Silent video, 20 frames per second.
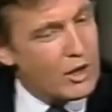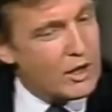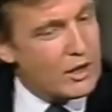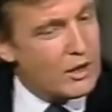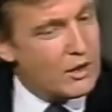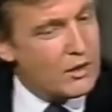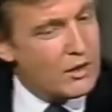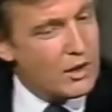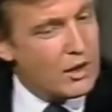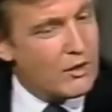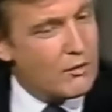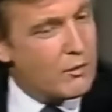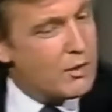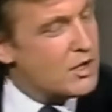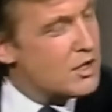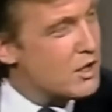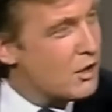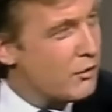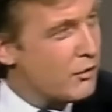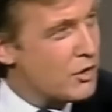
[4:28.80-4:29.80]
like to think of
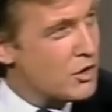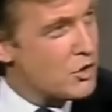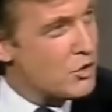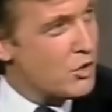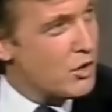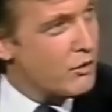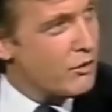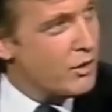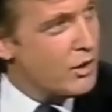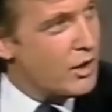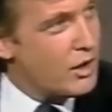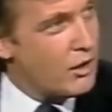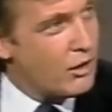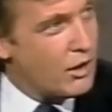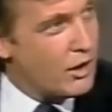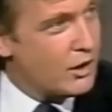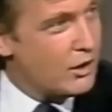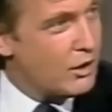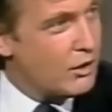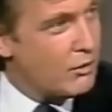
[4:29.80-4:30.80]
myself as driven. I
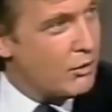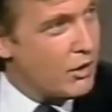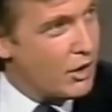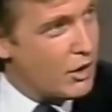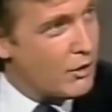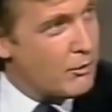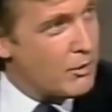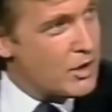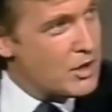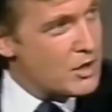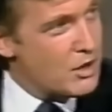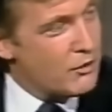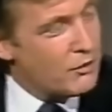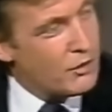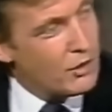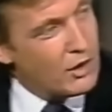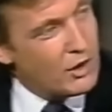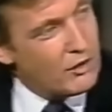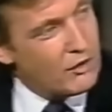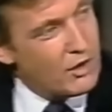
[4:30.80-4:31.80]
don't like to think of
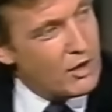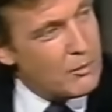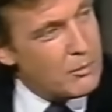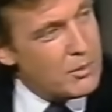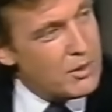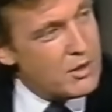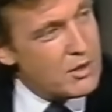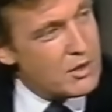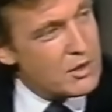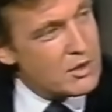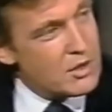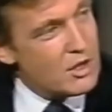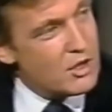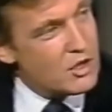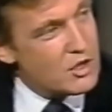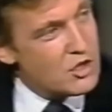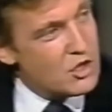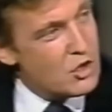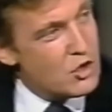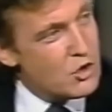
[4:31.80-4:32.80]
myself really as ambitious. I
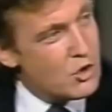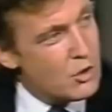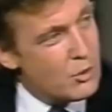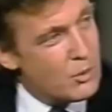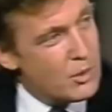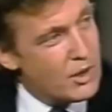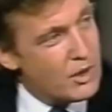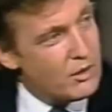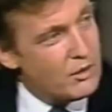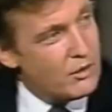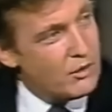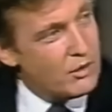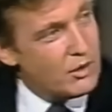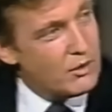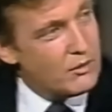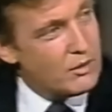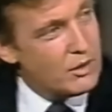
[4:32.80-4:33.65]
just enjoy what I do, Dave.